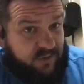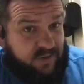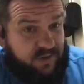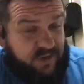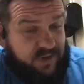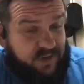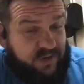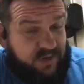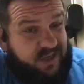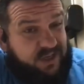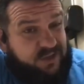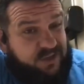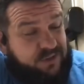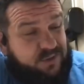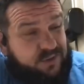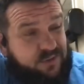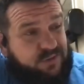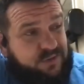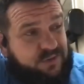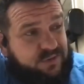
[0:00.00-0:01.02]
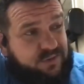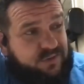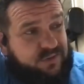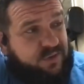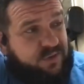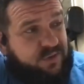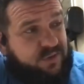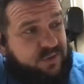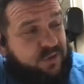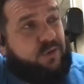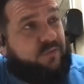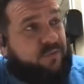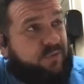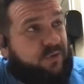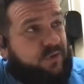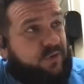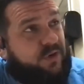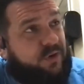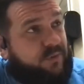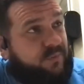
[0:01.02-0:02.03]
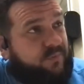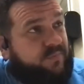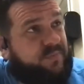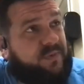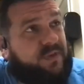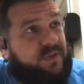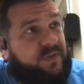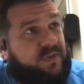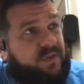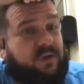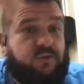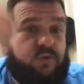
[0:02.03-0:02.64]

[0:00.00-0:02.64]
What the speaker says: and you don't go from